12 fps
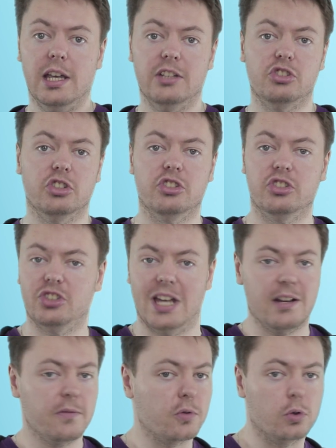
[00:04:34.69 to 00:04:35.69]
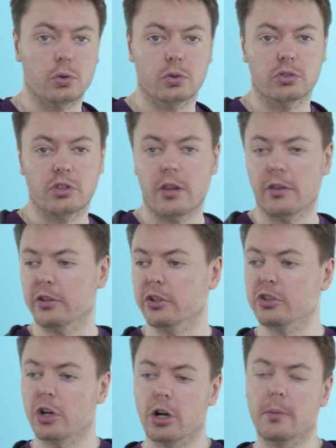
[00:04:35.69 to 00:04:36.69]
is just a set of rules that
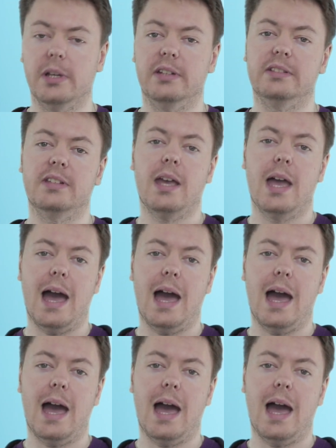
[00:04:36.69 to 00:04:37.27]
determines